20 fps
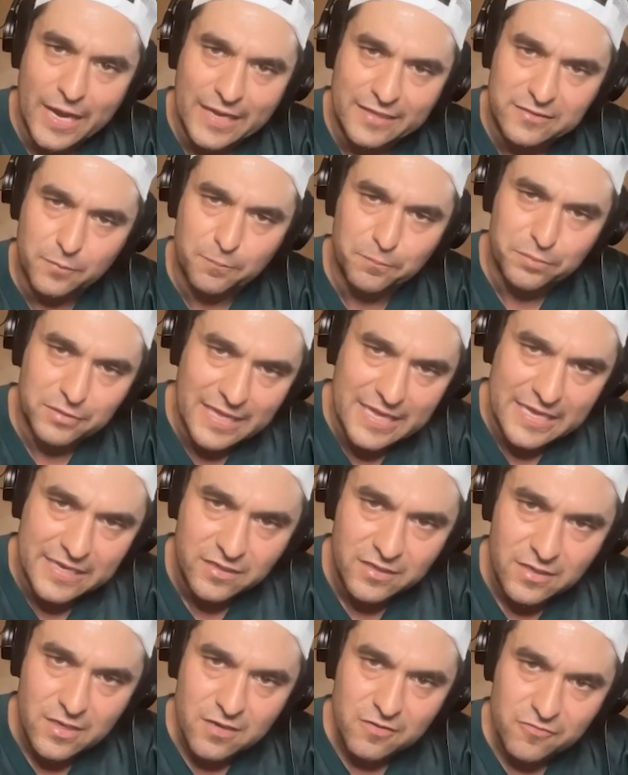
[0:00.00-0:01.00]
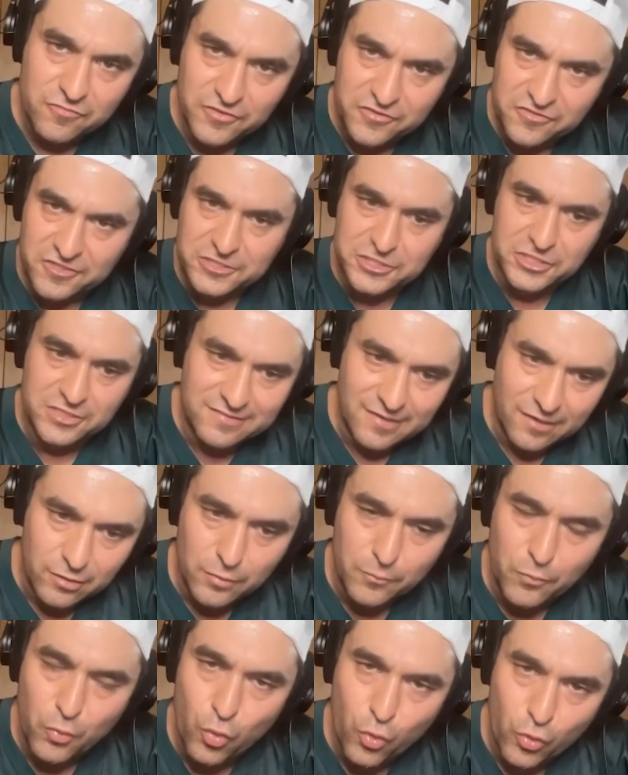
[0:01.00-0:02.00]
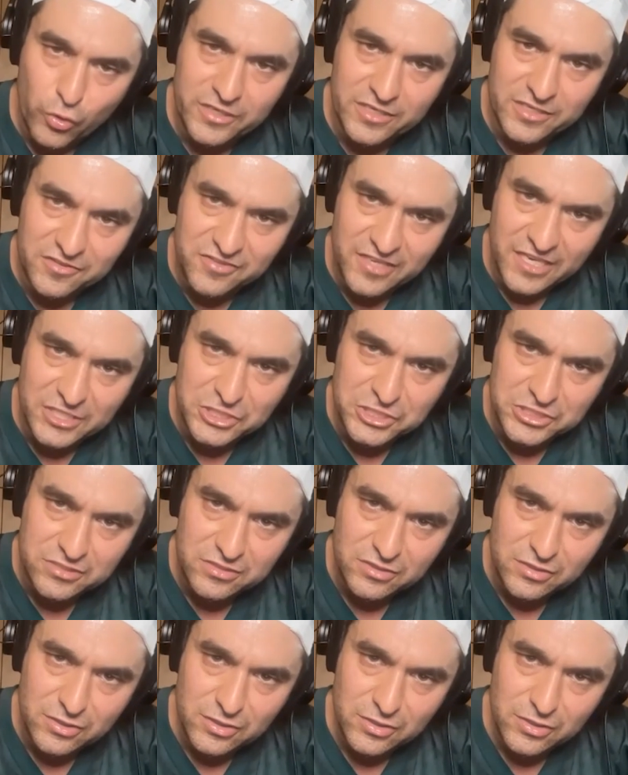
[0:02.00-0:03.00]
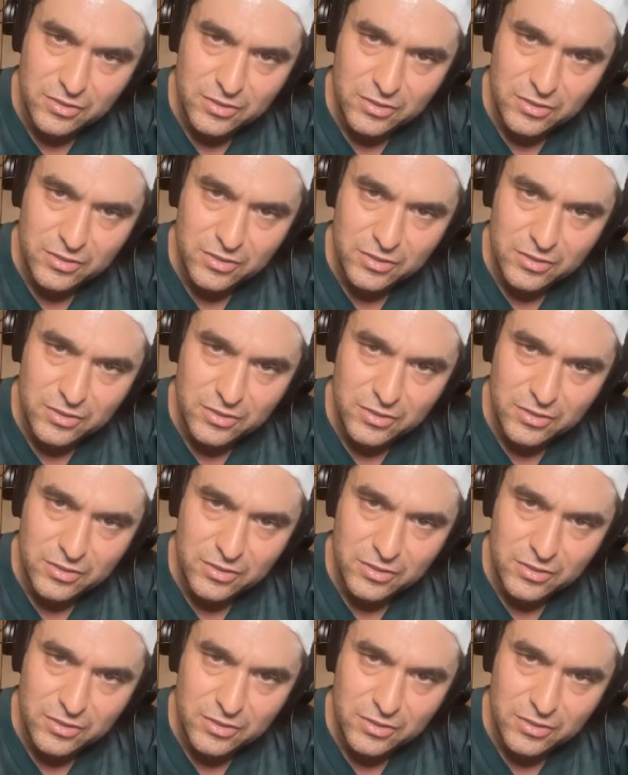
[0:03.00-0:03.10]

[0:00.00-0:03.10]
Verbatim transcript: you had to play for such a terrible organization